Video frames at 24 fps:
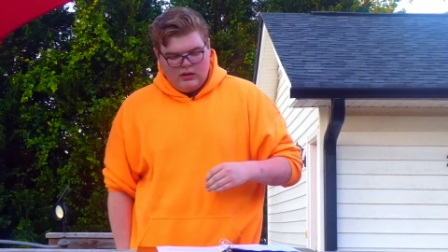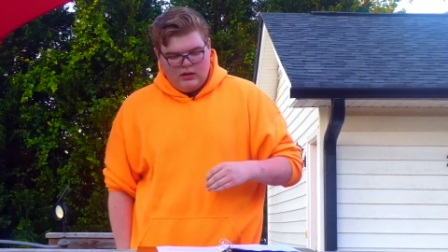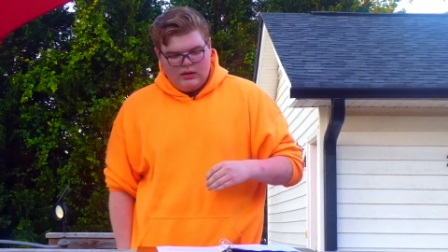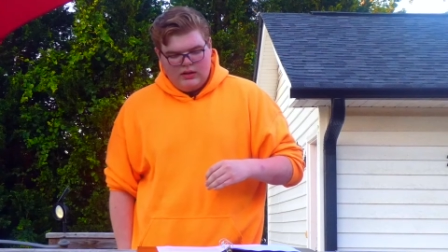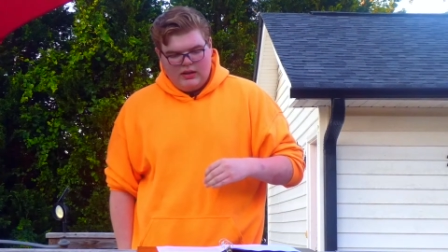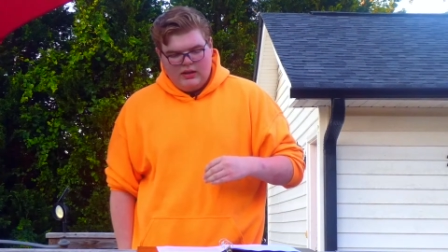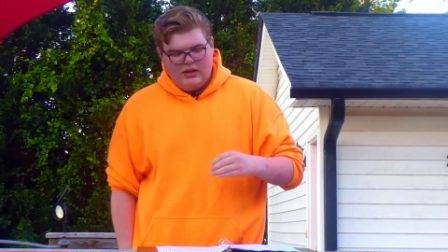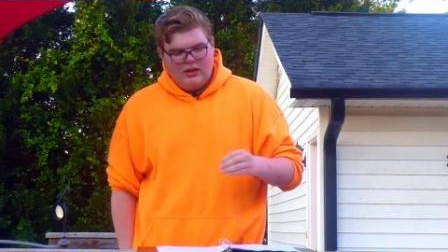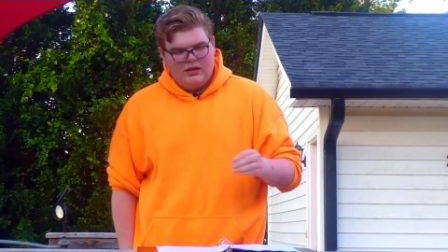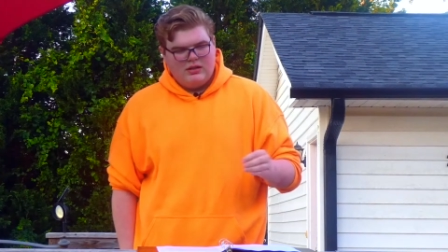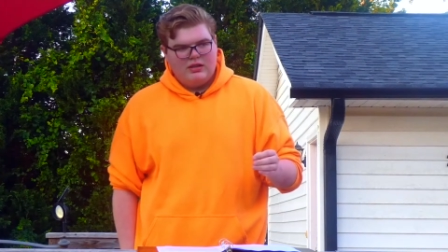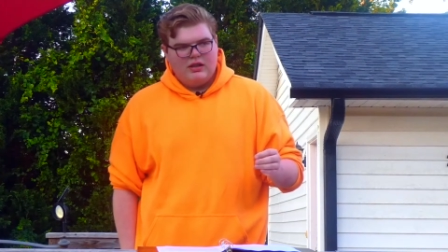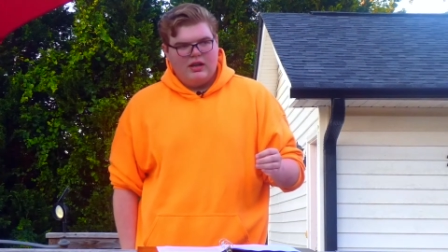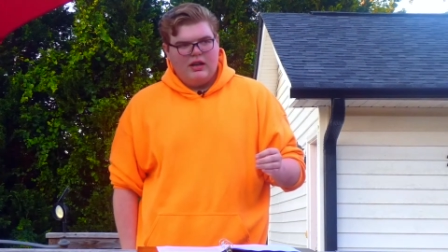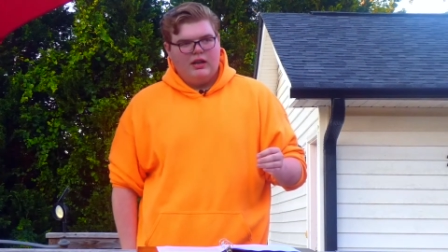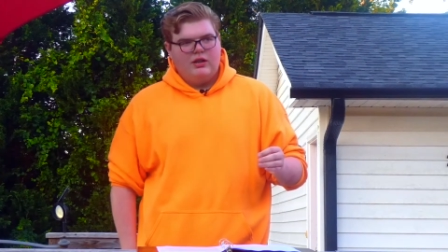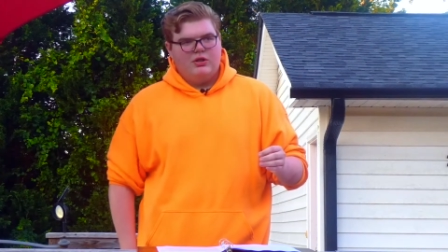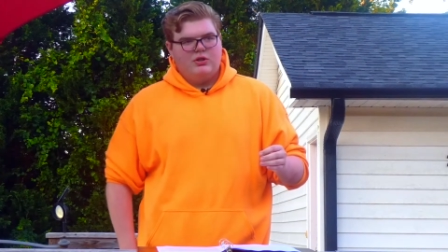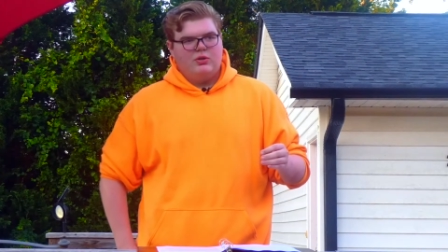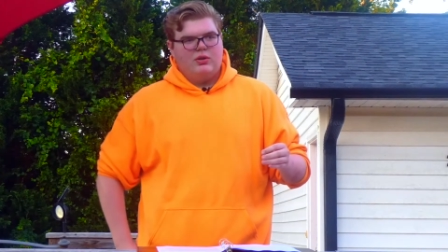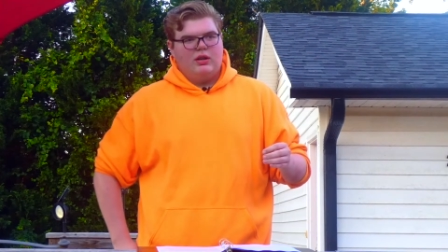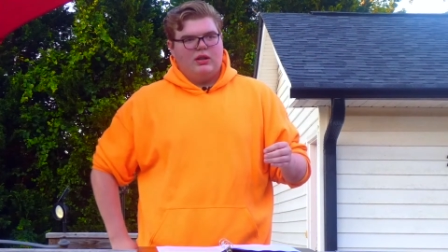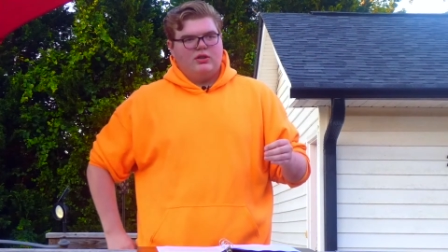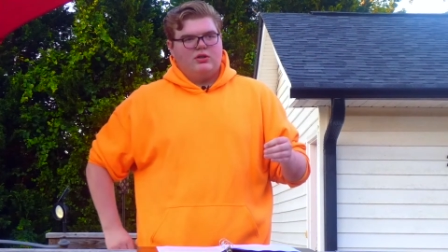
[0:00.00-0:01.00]
He doesn't
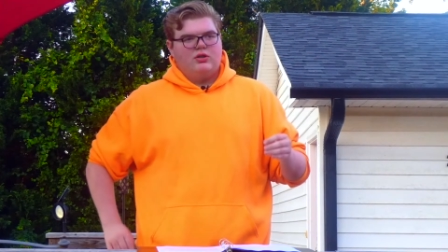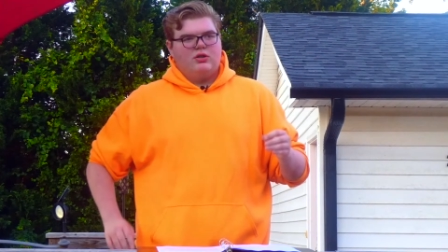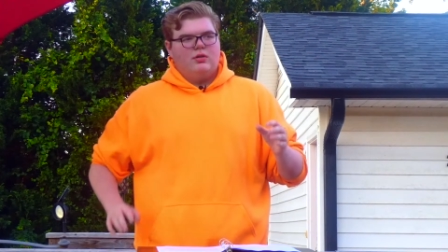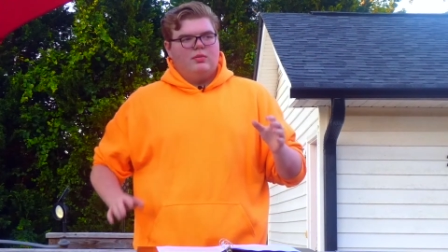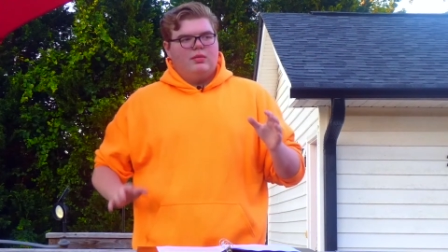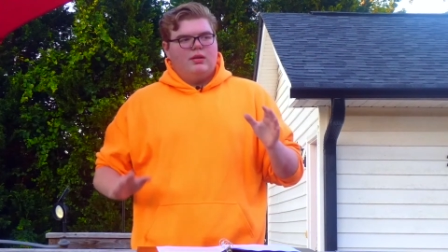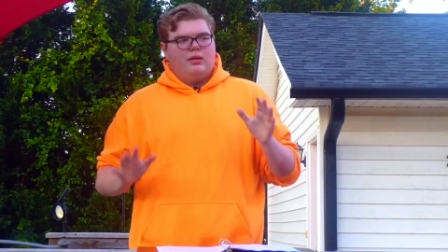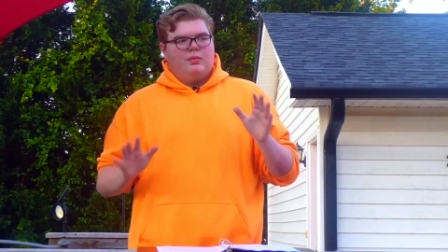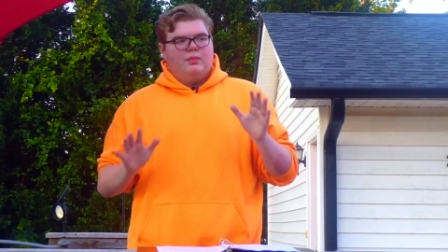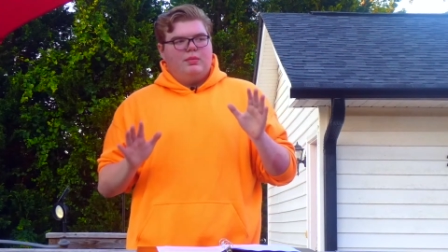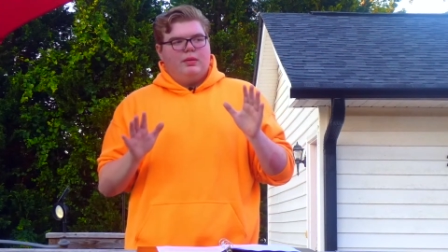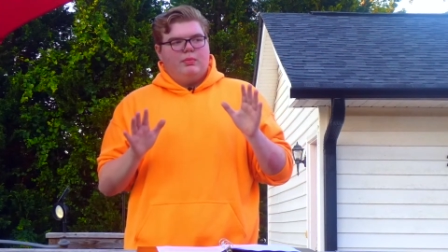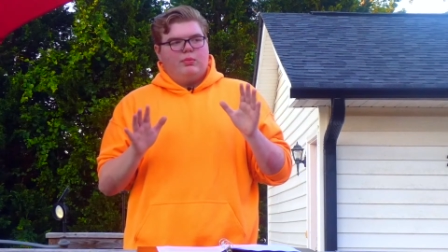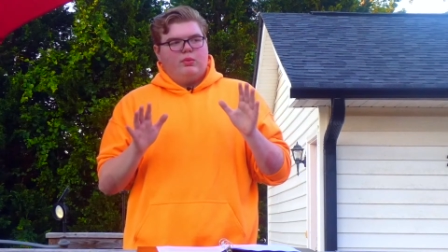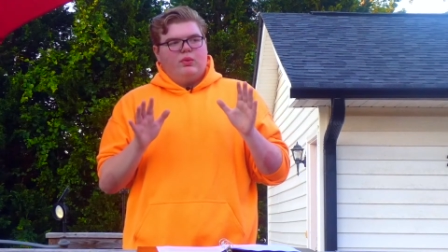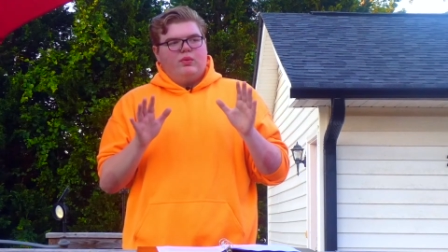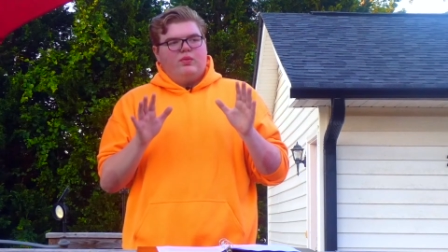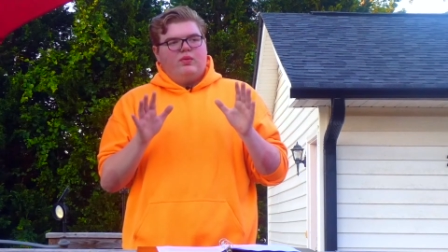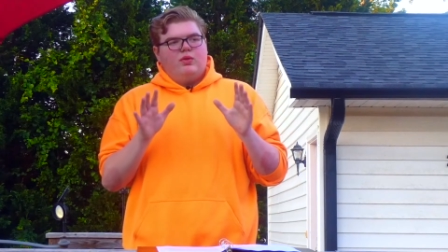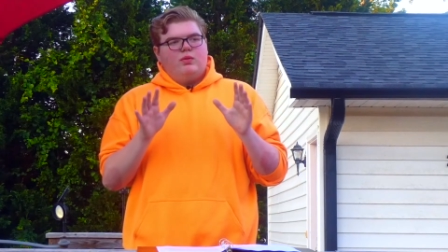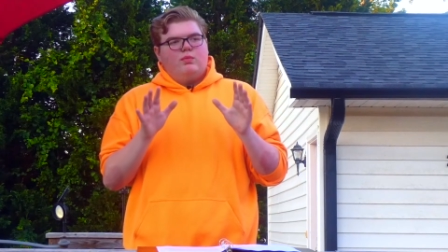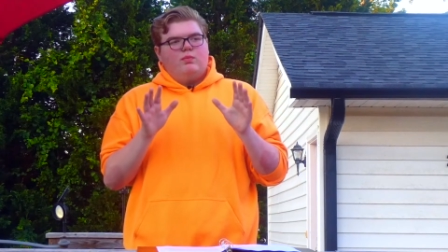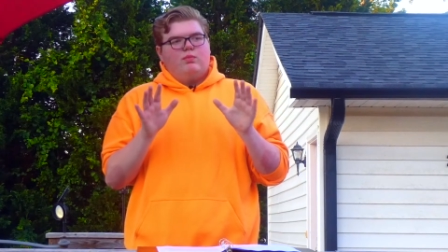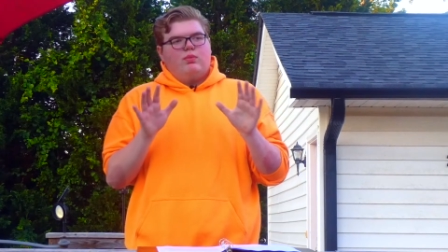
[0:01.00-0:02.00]
hate you. Like so many people,
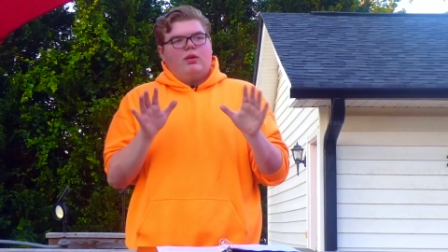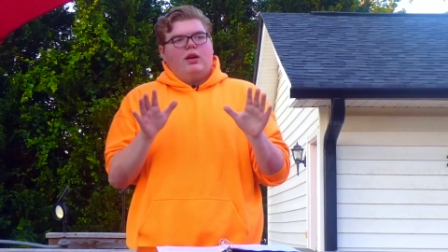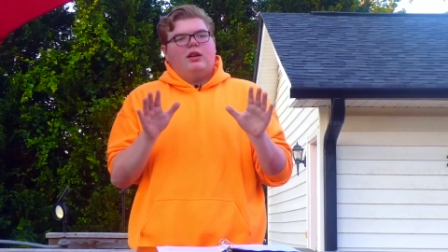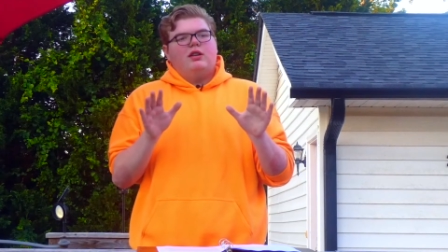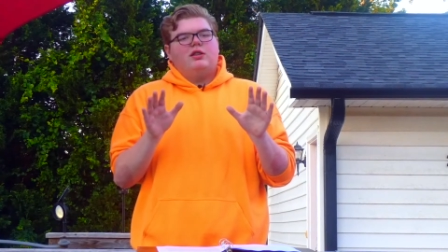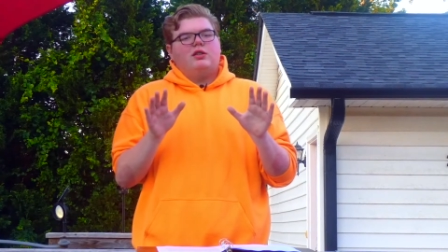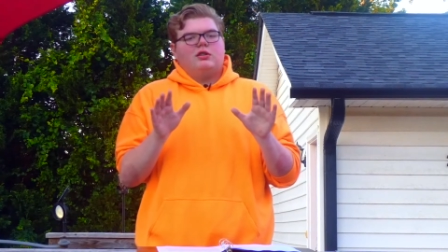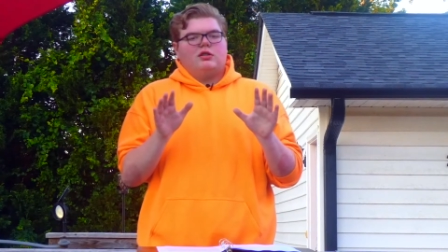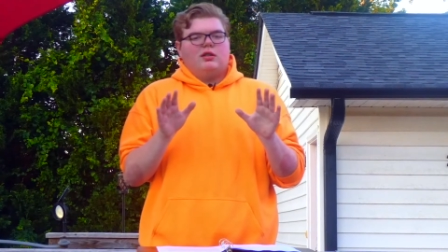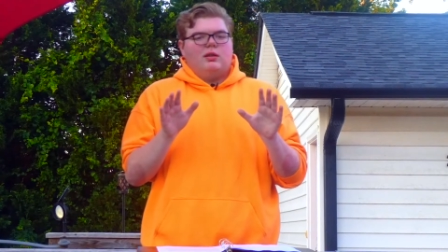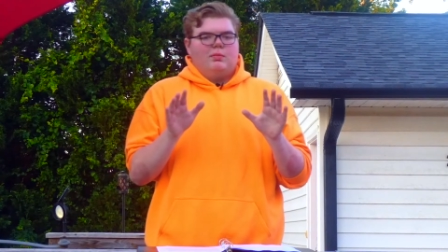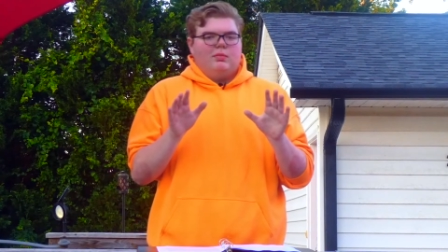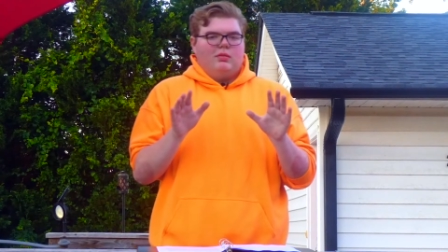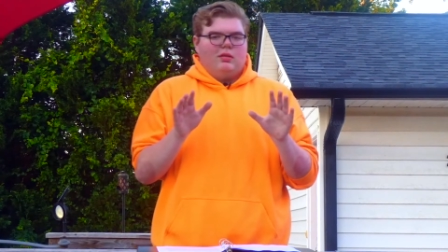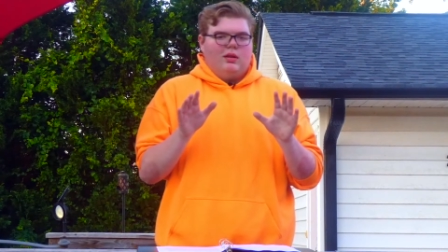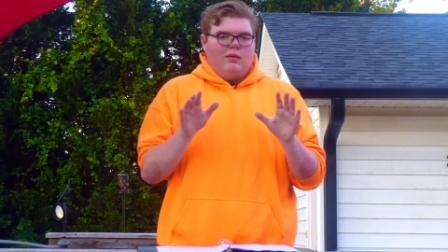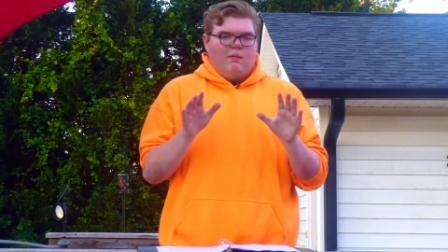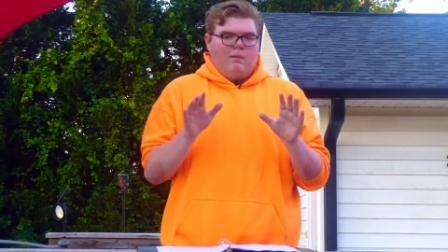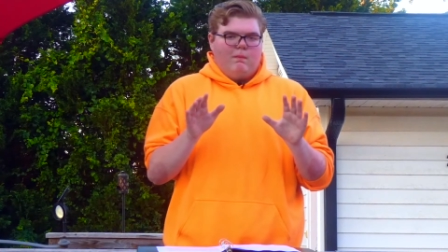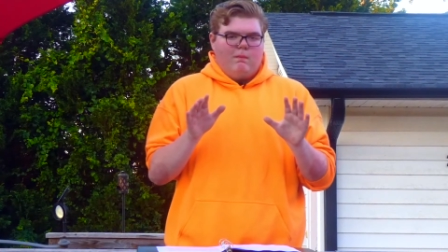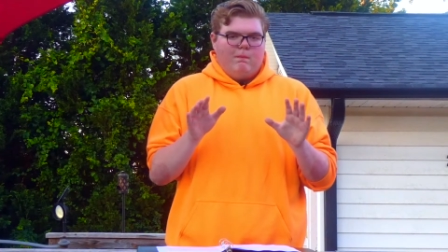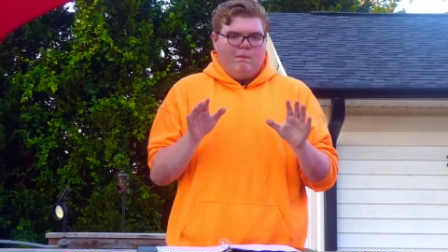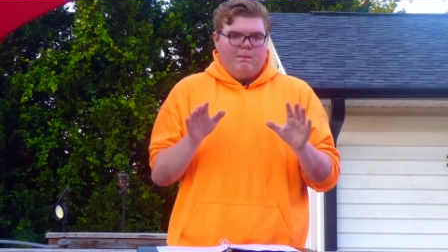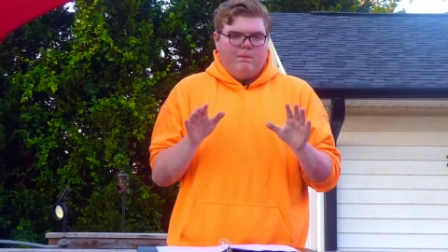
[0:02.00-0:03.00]
if you break
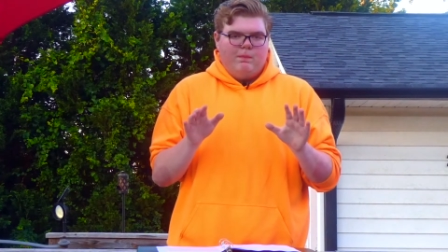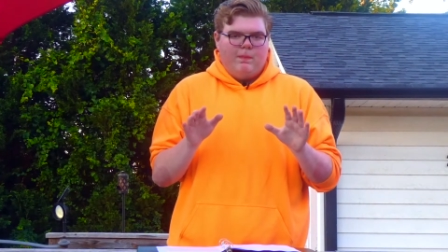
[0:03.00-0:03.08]
something,